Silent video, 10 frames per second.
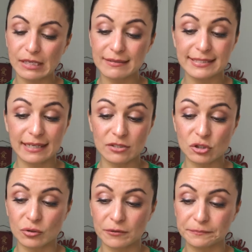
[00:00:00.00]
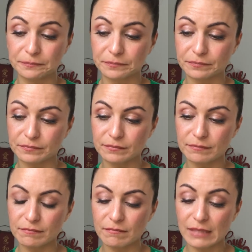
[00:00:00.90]
essential
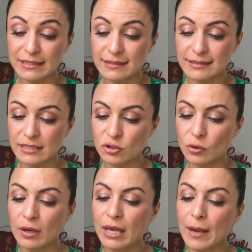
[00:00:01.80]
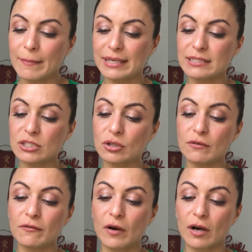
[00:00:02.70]
is essential, but in
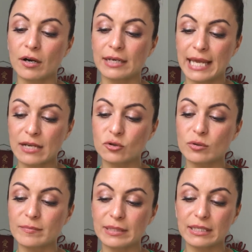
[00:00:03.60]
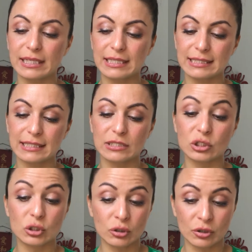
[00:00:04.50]
so far natural ability is
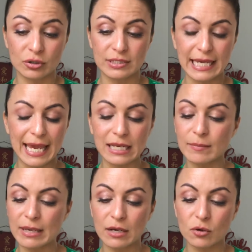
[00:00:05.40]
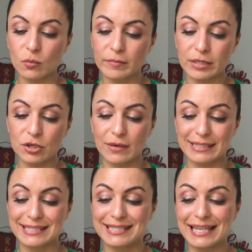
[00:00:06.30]
concerned, any man or woman who
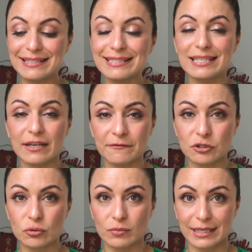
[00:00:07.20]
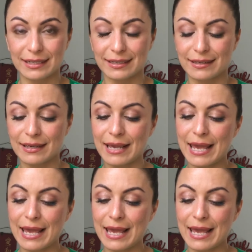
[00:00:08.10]
has sense enough to read